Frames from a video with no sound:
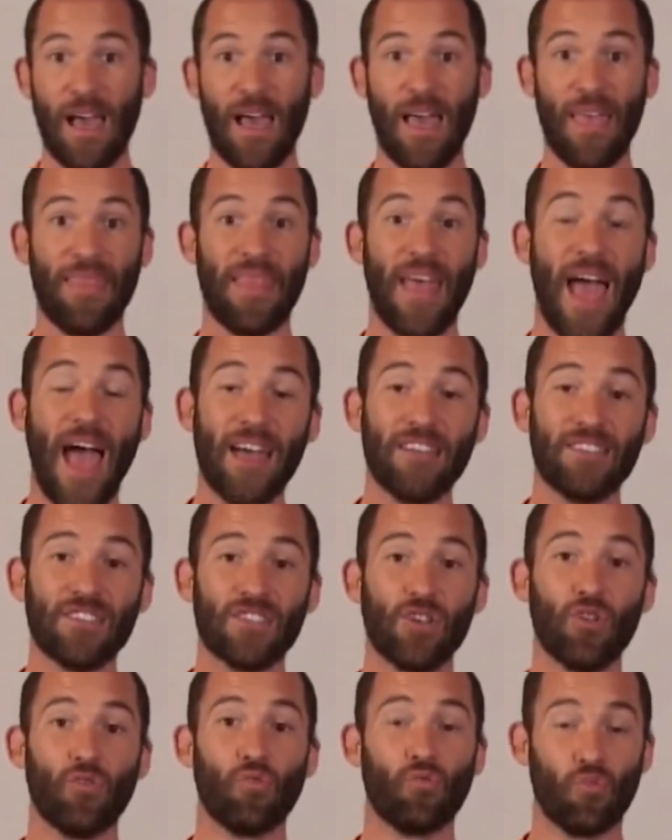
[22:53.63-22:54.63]
And
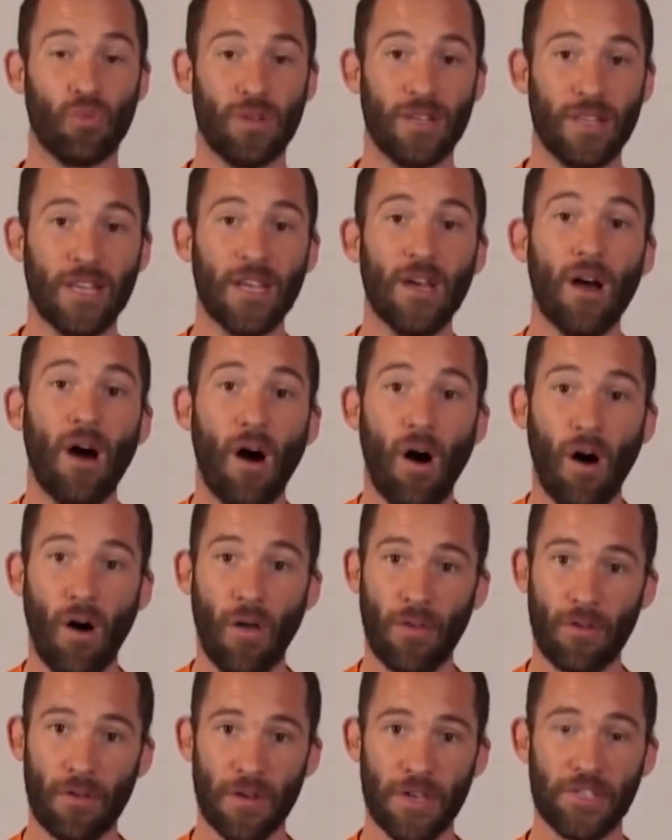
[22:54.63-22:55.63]
that's really
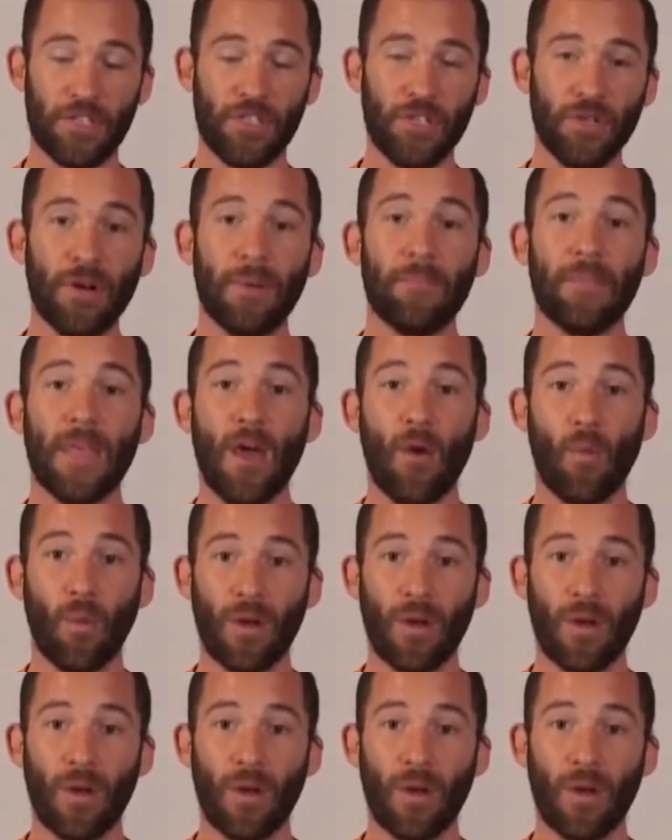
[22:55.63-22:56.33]
all there is to it.